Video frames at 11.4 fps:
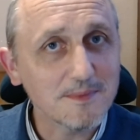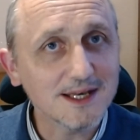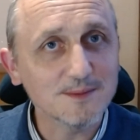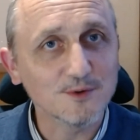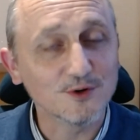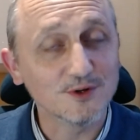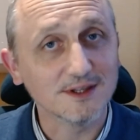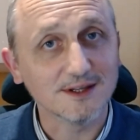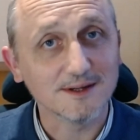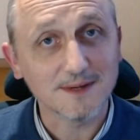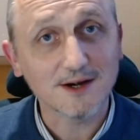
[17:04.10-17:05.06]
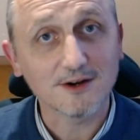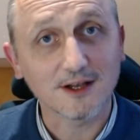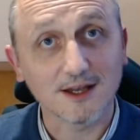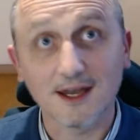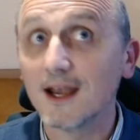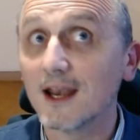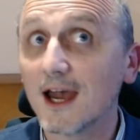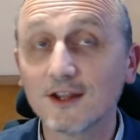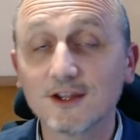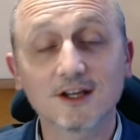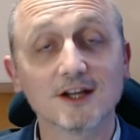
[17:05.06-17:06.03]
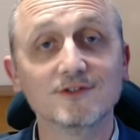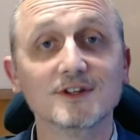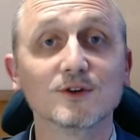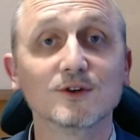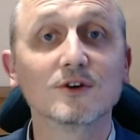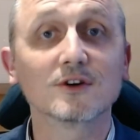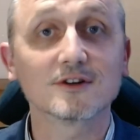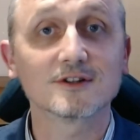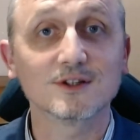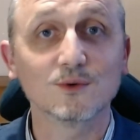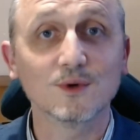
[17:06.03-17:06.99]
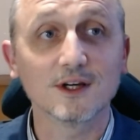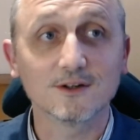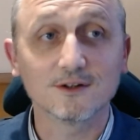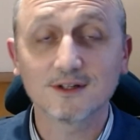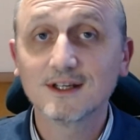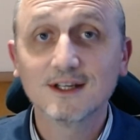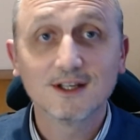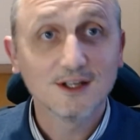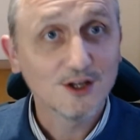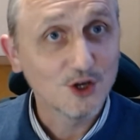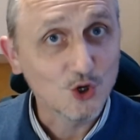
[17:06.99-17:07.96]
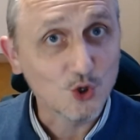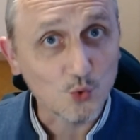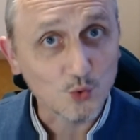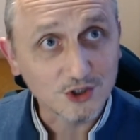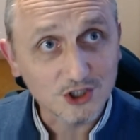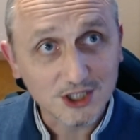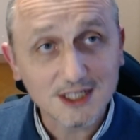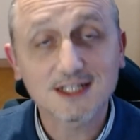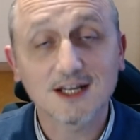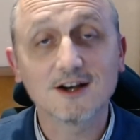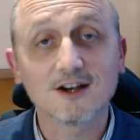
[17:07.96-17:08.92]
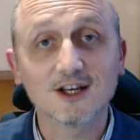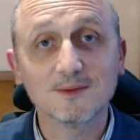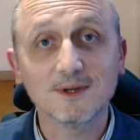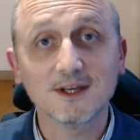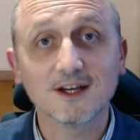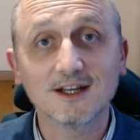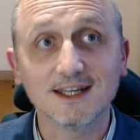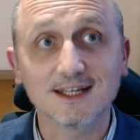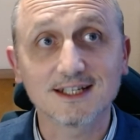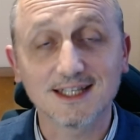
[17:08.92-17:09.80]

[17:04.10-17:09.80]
many more in America and other countries all across the world who just aren't going to be earning.